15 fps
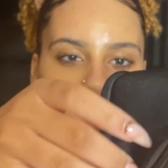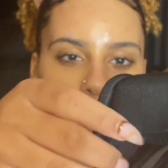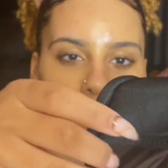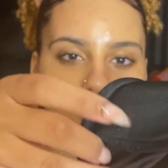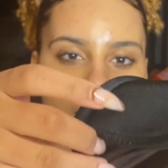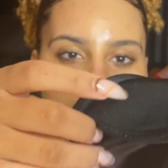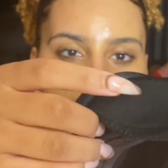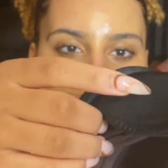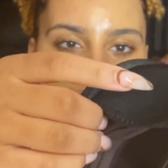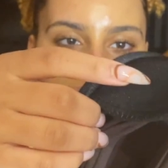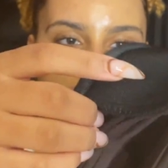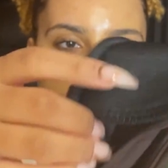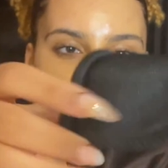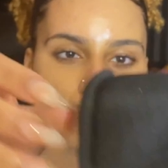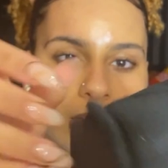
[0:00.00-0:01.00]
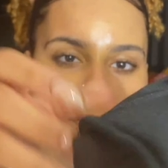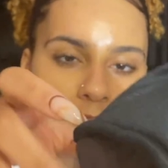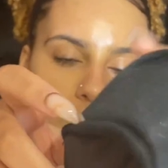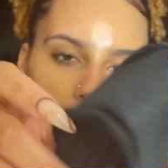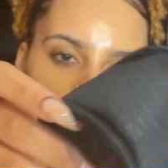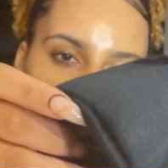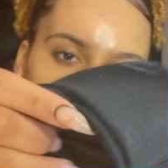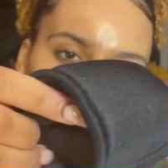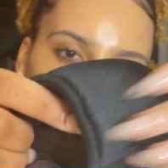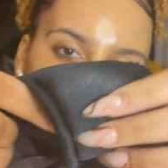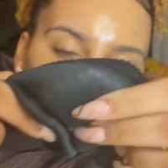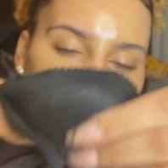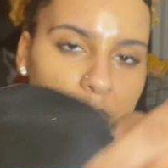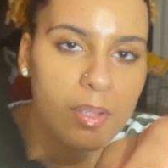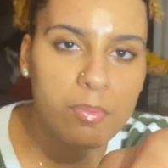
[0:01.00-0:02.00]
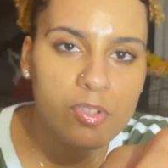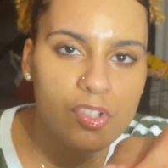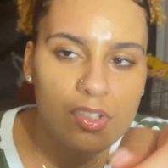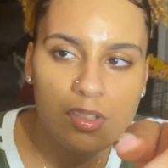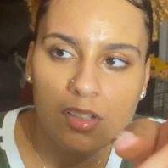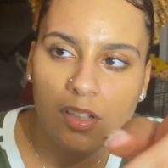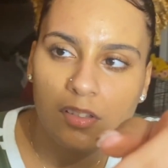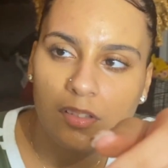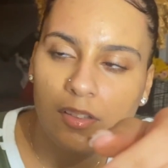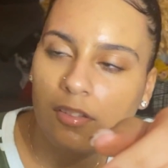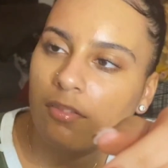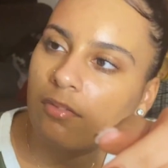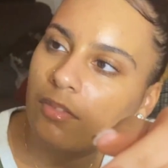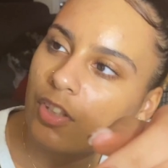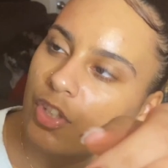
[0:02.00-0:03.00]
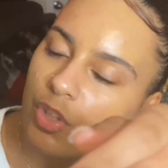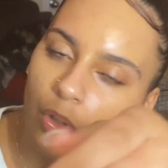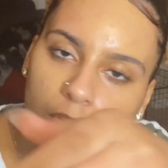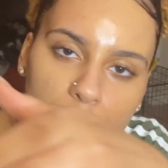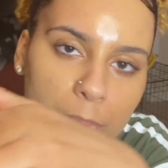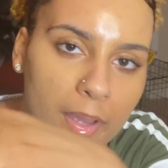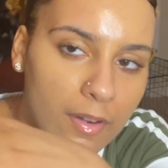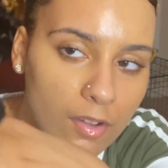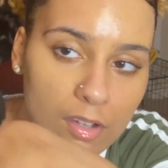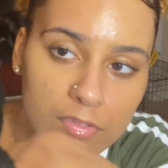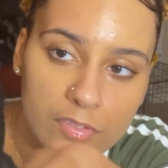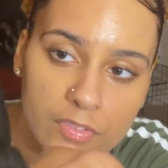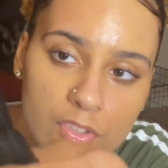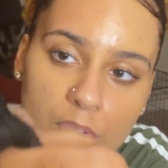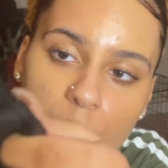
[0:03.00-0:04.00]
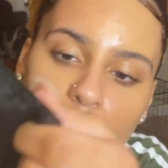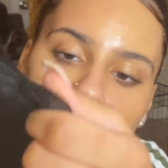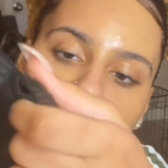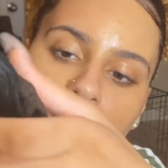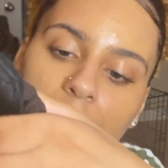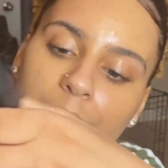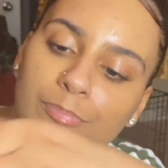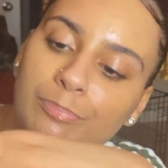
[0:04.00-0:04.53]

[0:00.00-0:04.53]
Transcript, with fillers: that you should be able just to cut the, the shoulder pad off if you don't want it.